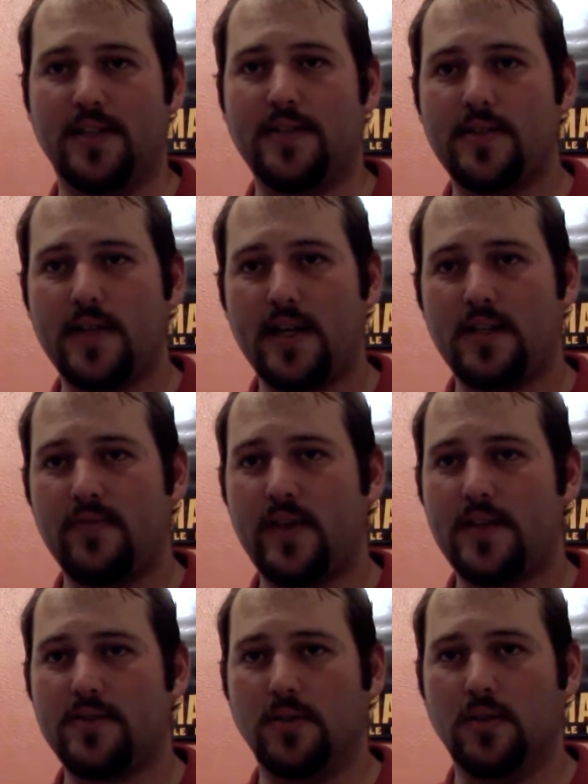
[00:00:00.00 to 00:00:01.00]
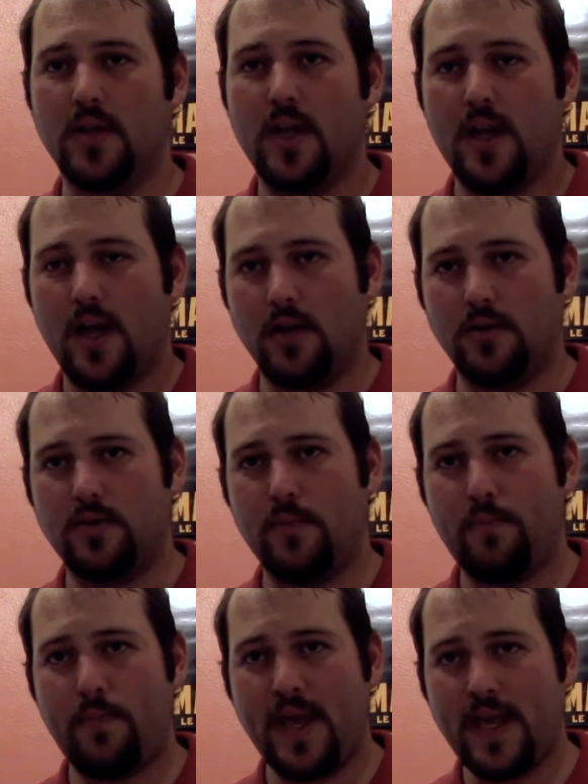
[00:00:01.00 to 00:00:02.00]
inside the vessel, a little
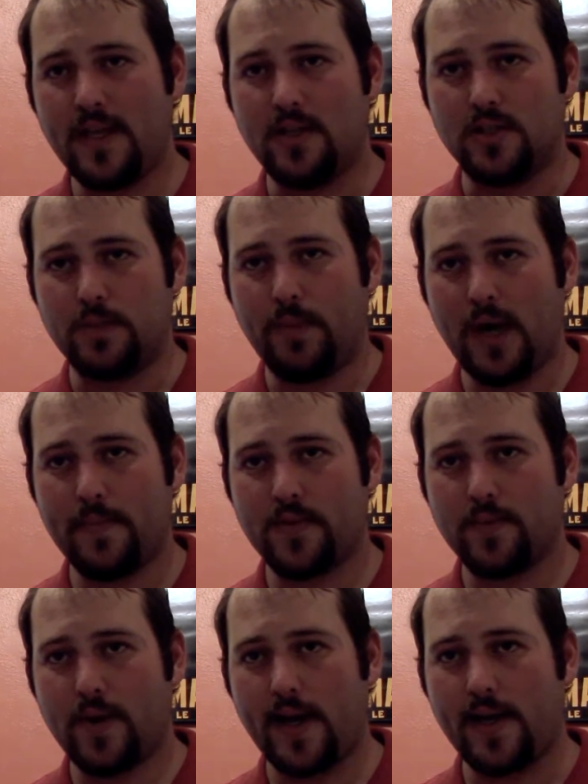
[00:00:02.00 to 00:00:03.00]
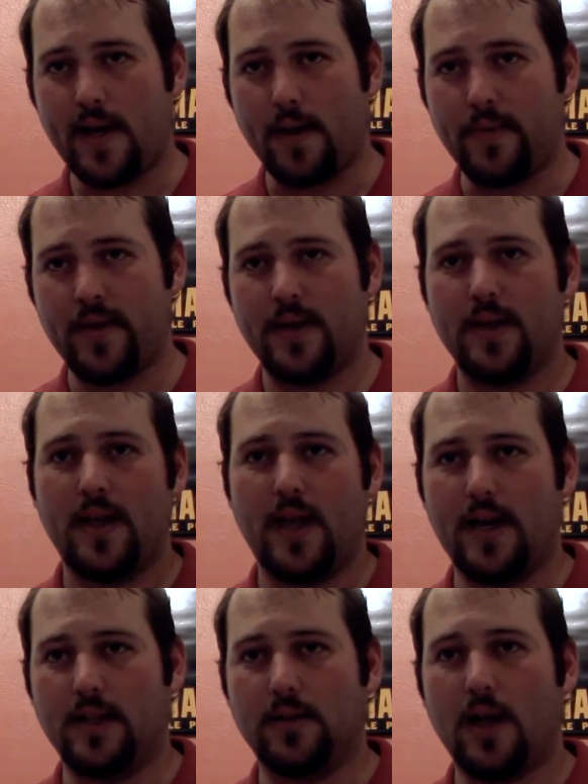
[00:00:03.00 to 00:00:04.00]
pin just pops right up
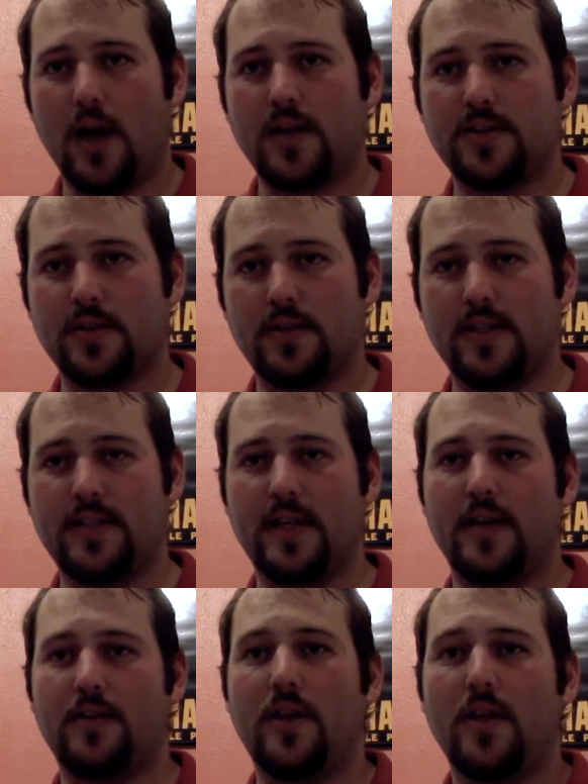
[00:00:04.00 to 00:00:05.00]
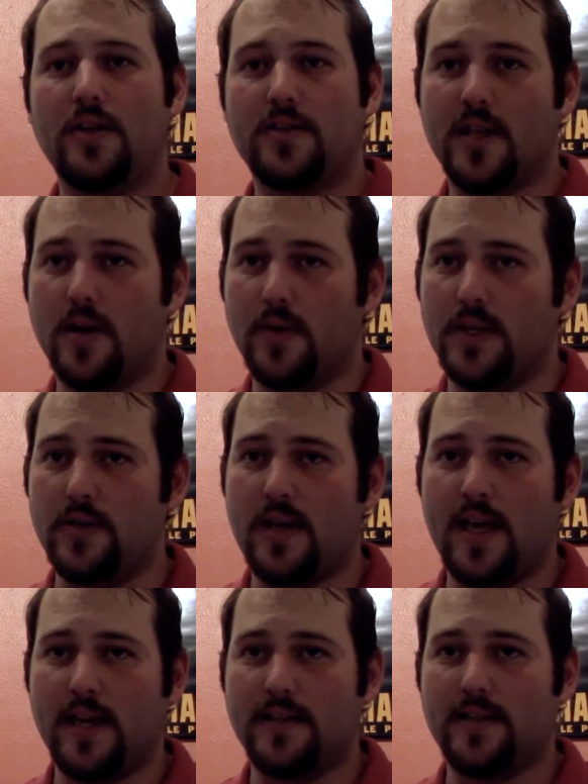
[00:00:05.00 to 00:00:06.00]
and it locks the lid down, so that way you
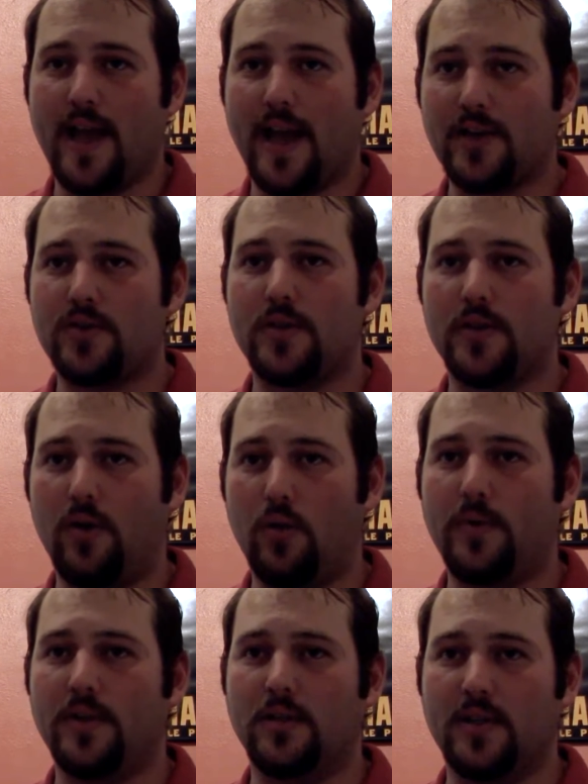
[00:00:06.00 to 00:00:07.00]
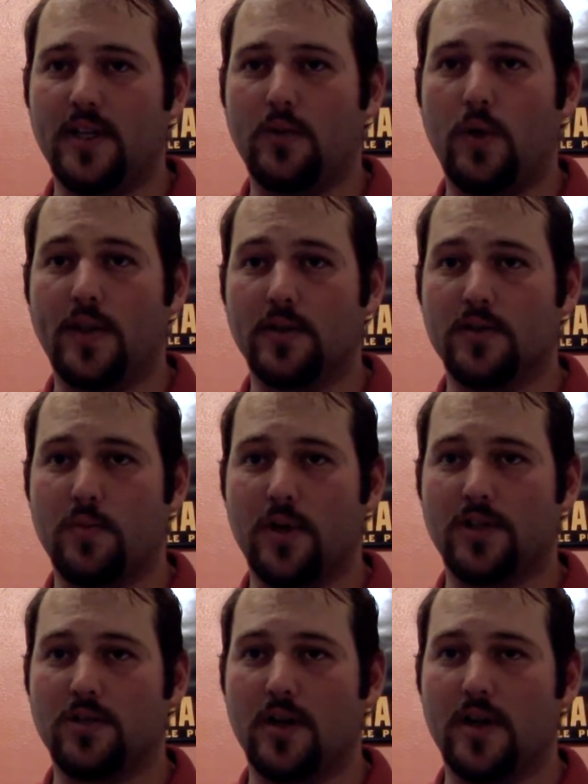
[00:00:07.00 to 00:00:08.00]
can't actually open the lid when there's
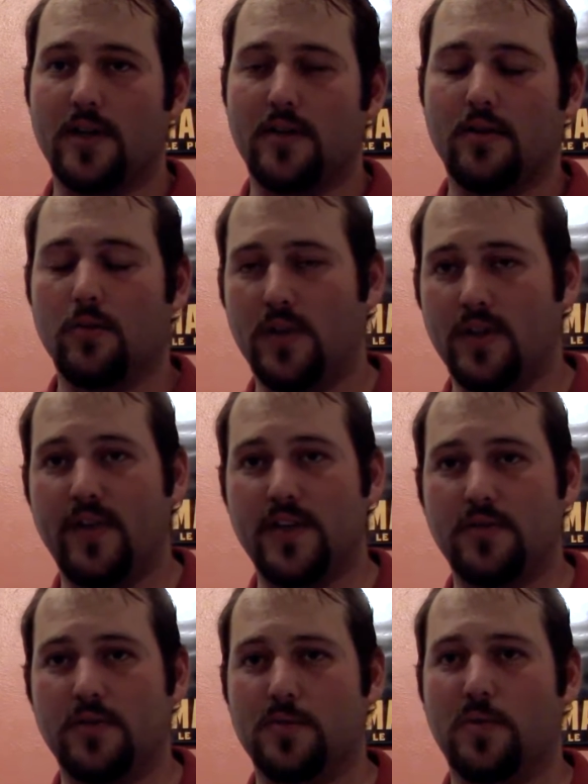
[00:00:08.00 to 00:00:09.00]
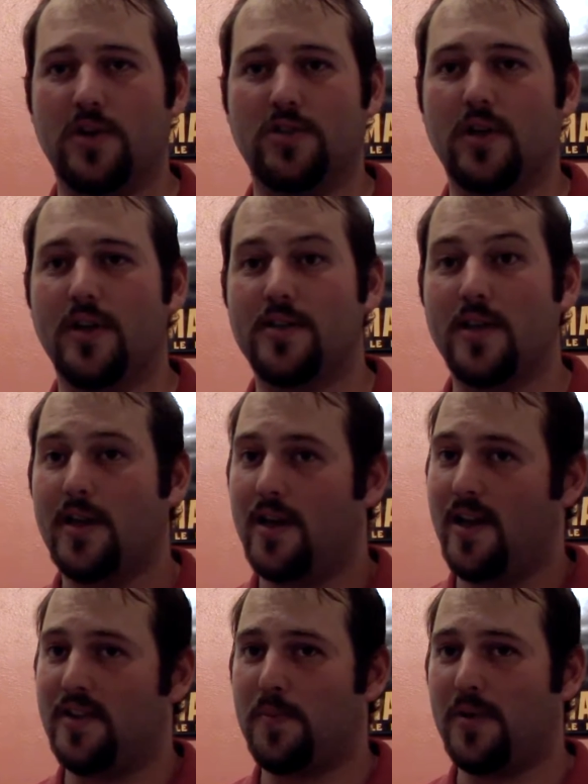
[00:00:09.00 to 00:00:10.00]
pressurized or when the vessel is
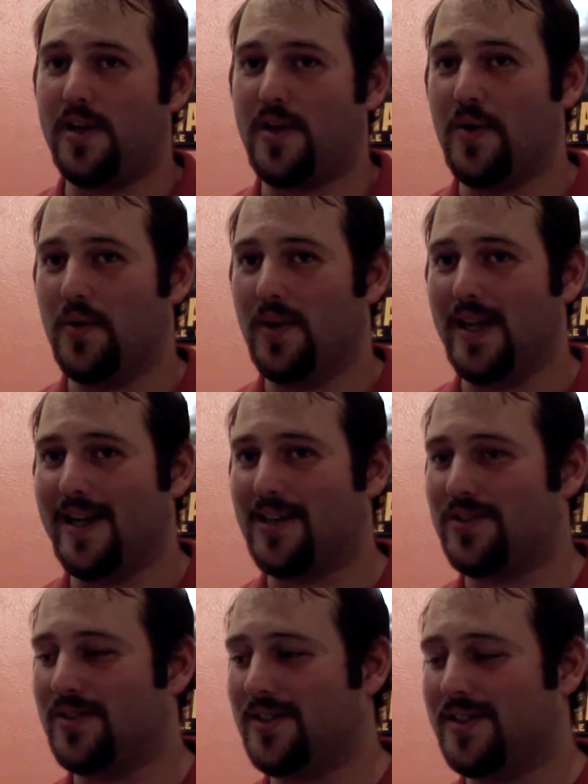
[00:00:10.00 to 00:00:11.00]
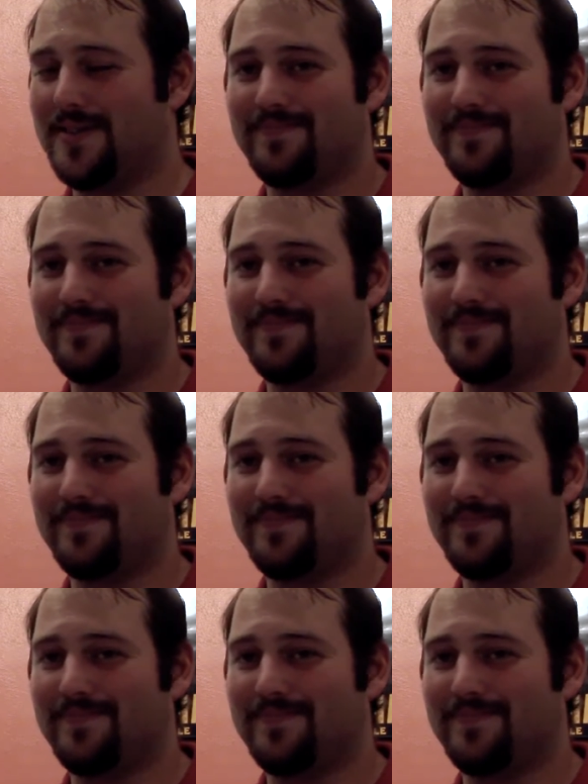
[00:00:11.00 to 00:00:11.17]
pressurized. It's pretty cool, actually.